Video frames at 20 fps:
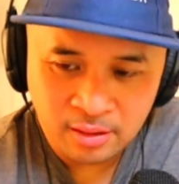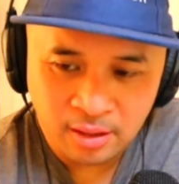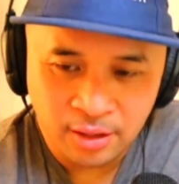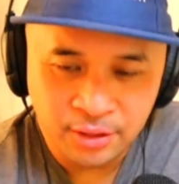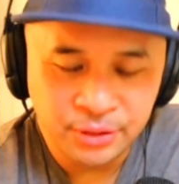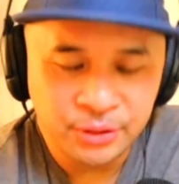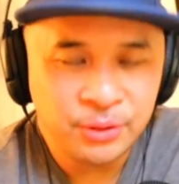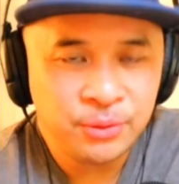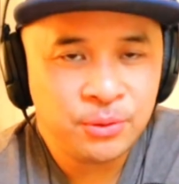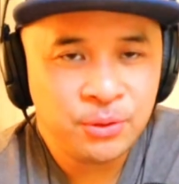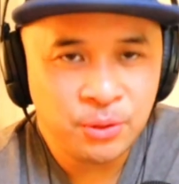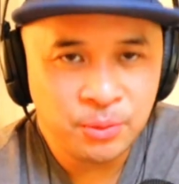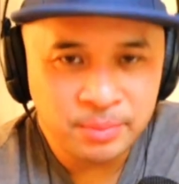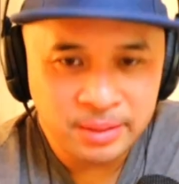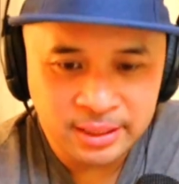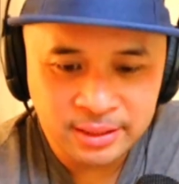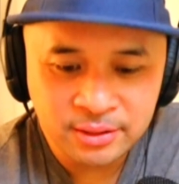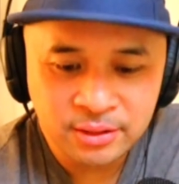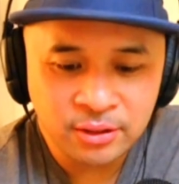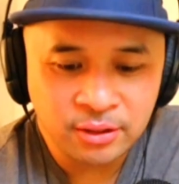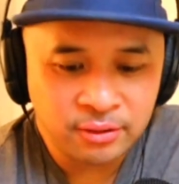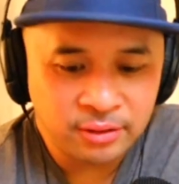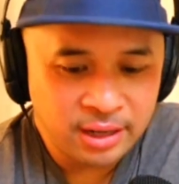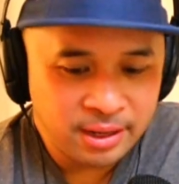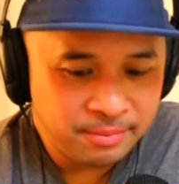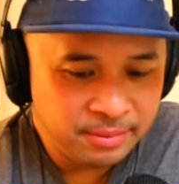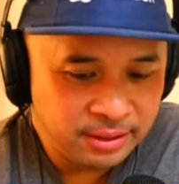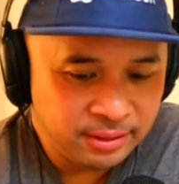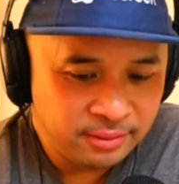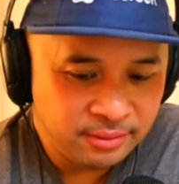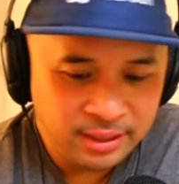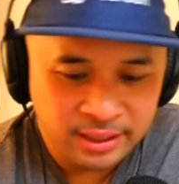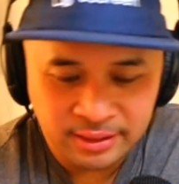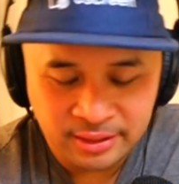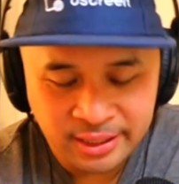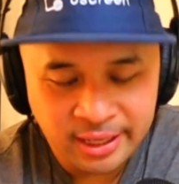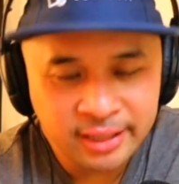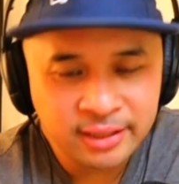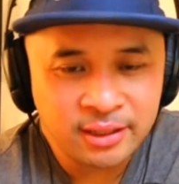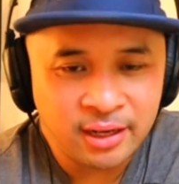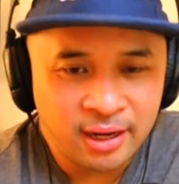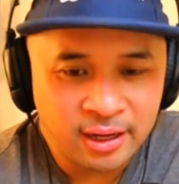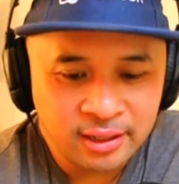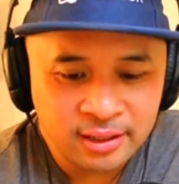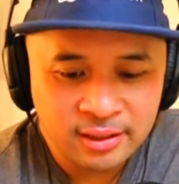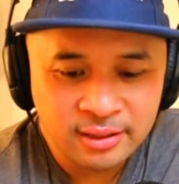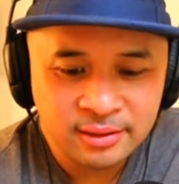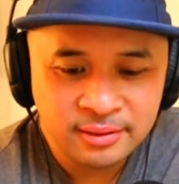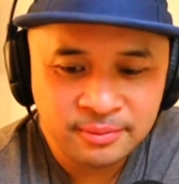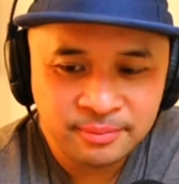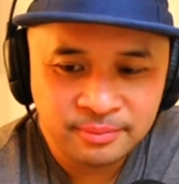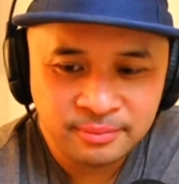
on YouTube and Instagram and TikTok.